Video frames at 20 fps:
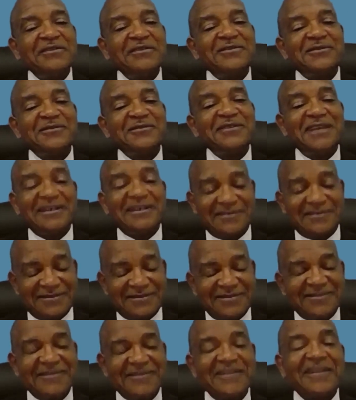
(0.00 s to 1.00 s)

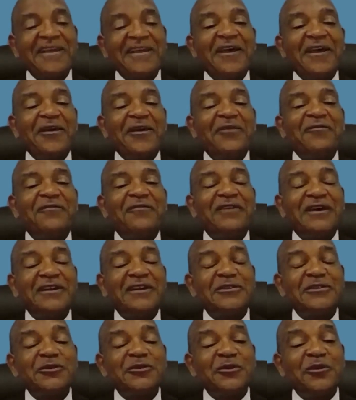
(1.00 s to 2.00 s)
Yes. Very
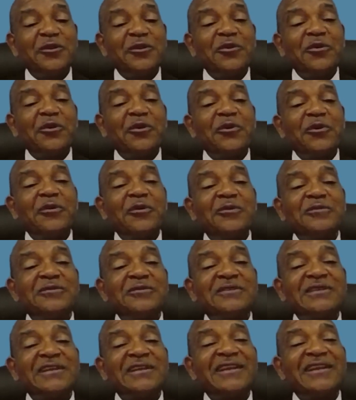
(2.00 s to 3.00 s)
soon you're going to
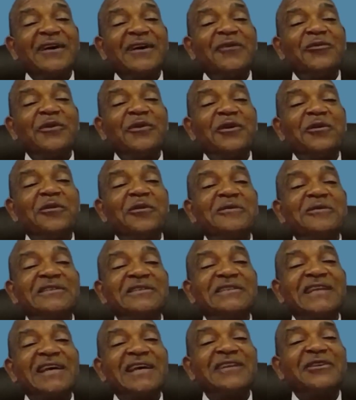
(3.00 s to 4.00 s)
see that we're going to
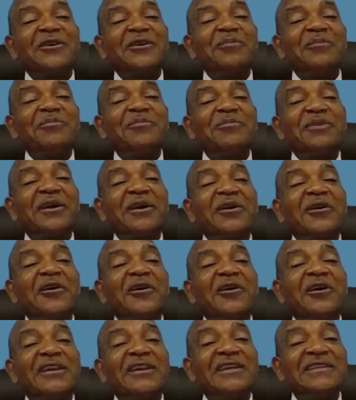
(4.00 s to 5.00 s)
start up a
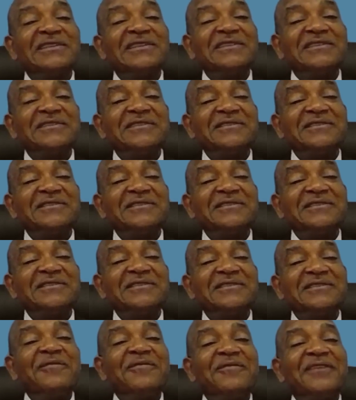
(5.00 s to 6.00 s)
college
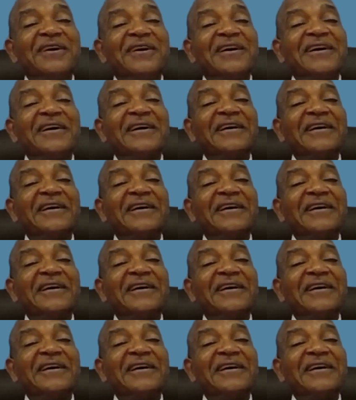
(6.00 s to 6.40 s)
of